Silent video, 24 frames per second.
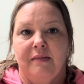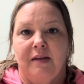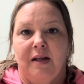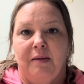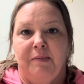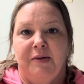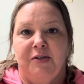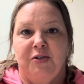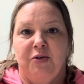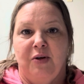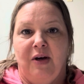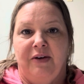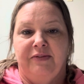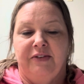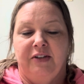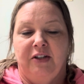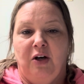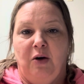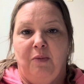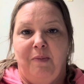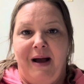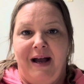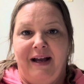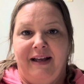But you have to
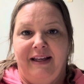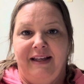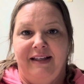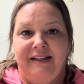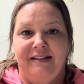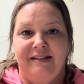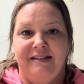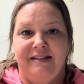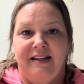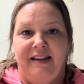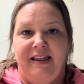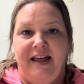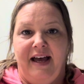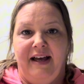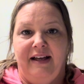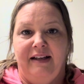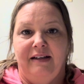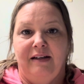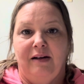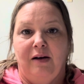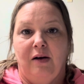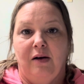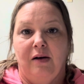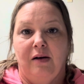go back into that
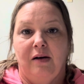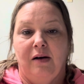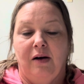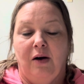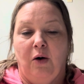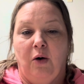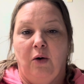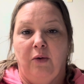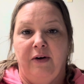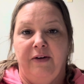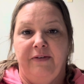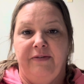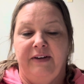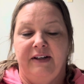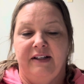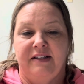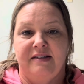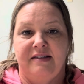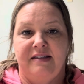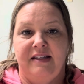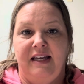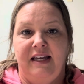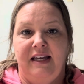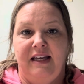horrific
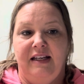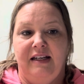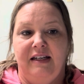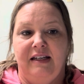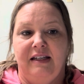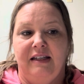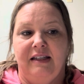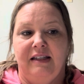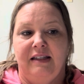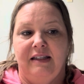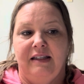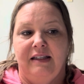scene.